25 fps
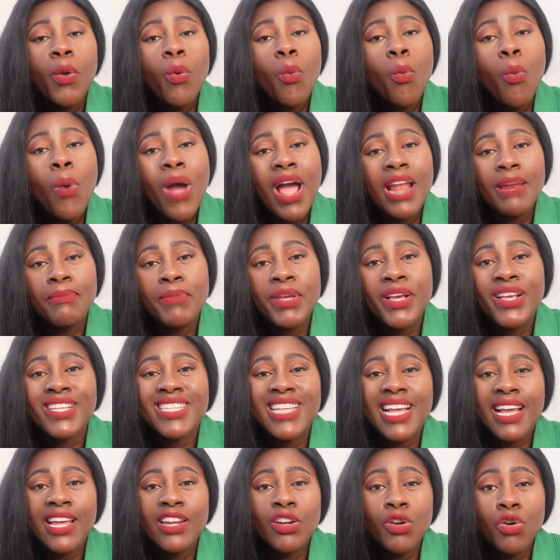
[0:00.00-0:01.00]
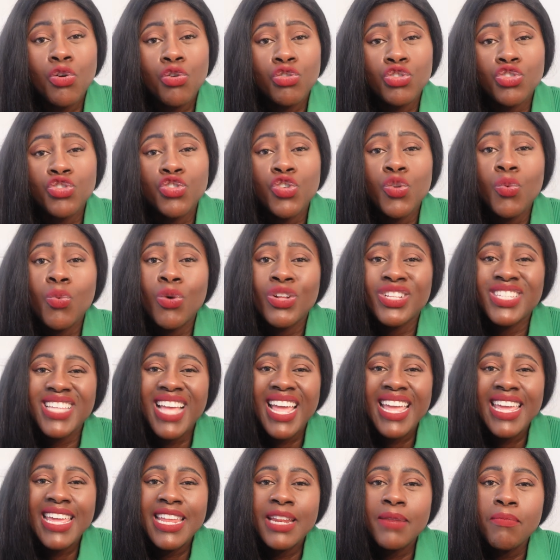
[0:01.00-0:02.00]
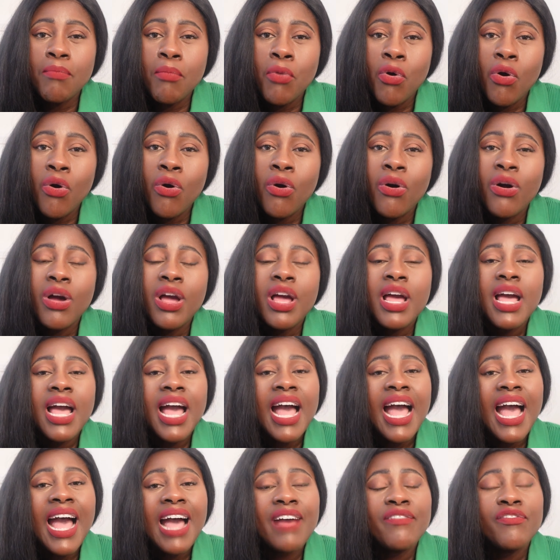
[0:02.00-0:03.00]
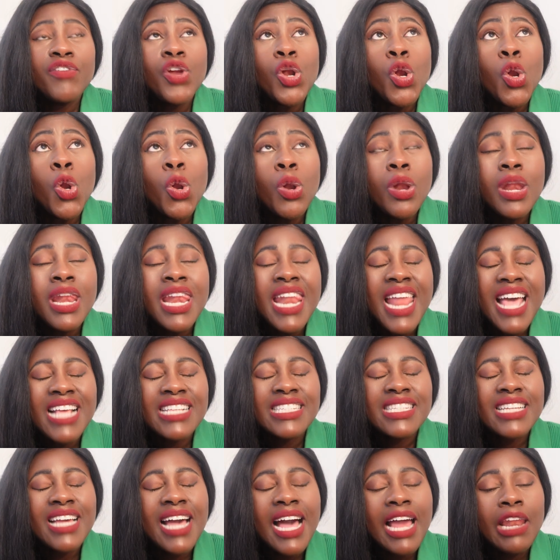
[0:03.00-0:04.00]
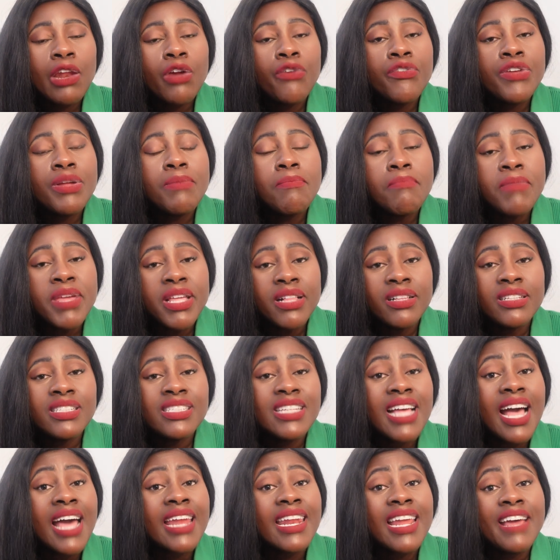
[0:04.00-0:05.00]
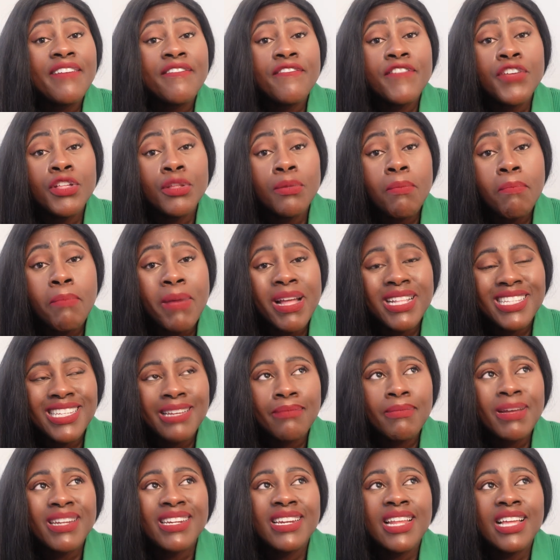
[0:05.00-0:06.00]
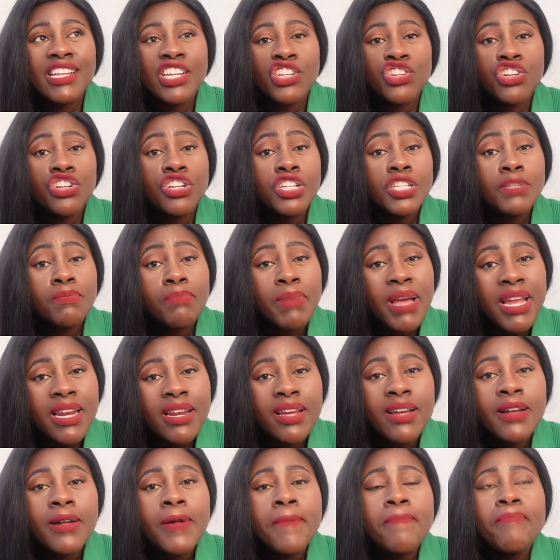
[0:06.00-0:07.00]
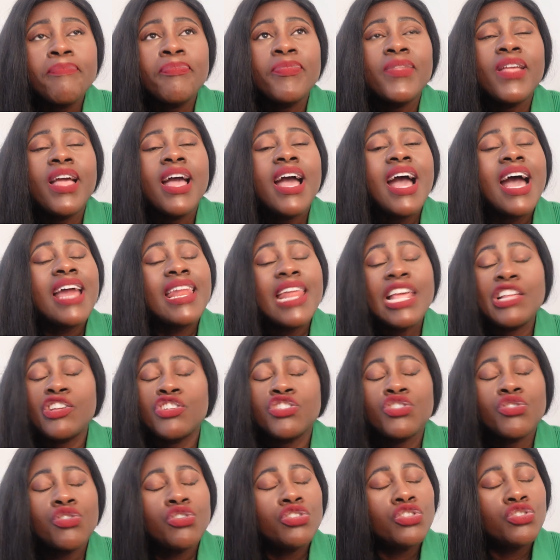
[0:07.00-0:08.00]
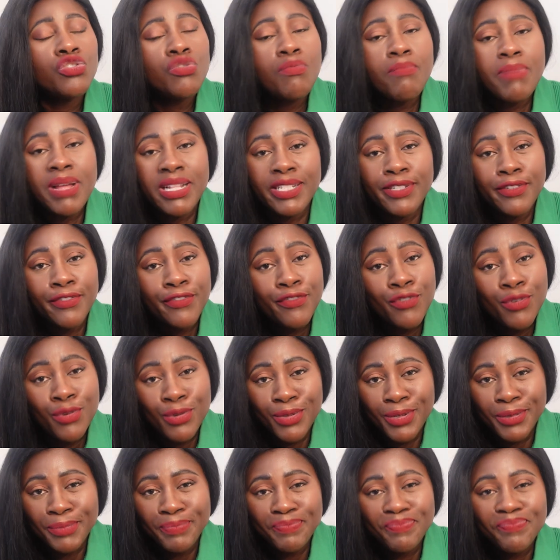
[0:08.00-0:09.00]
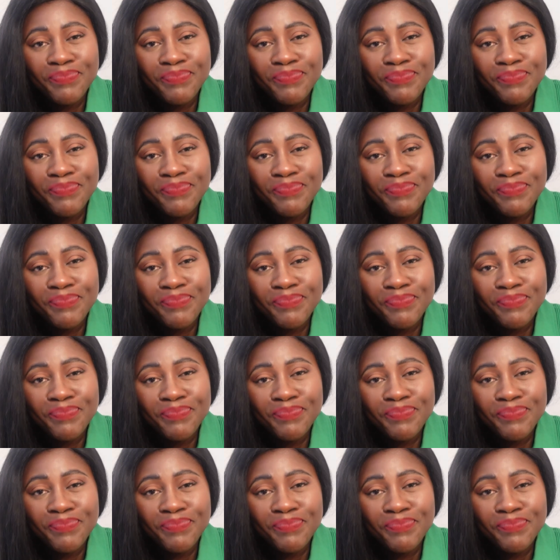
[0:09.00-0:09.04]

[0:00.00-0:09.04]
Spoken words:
One, because I can control what I eat more. I have less calorie meals and I feel better. My digestion is better. And I just consume better food.